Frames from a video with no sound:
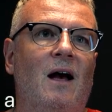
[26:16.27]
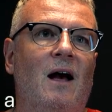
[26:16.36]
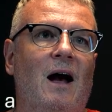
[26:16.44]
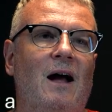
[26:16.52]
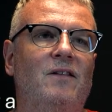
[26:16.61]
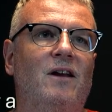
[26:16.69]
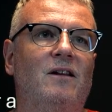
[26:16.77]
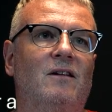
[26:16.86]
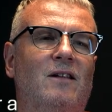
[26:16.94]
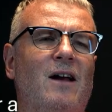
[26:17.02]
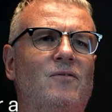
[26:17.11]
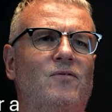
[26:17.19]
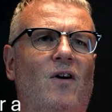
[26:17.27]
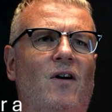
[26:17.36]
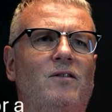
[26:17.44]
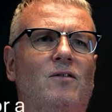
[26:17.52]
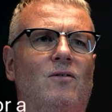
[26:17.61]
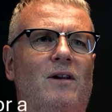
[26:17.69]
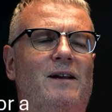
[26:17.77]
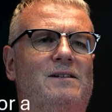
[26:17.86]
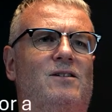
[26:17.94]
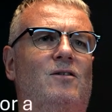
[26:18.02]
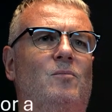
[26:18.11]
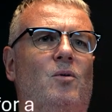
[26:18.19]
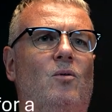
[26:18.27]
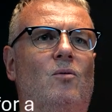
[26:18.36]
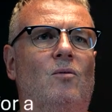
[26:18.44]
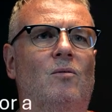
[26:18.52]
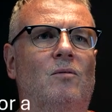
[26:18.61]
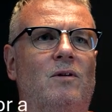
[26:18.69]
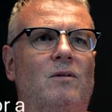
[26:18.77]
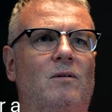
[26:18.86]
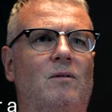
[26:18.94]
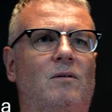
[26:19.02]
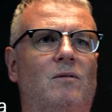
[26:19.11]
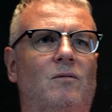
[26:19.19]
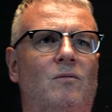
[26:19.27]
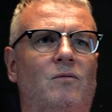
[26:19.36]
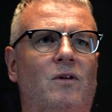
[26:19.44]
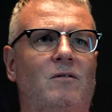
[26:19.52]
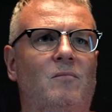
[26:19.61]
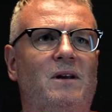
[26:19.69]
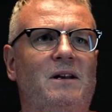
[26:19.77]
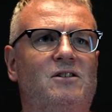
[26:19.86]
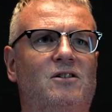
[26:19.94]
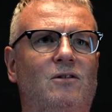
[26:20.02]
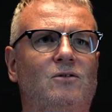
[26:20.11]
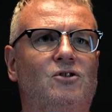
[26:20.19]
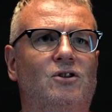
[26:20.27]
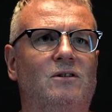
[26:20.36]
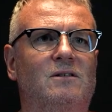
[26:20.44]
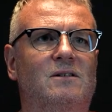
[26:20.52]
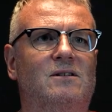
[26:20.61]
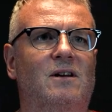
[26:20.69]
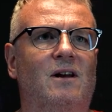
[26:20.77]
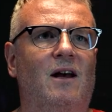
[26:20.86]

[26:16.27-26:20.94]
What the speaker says: And then that final example, there are many solutions.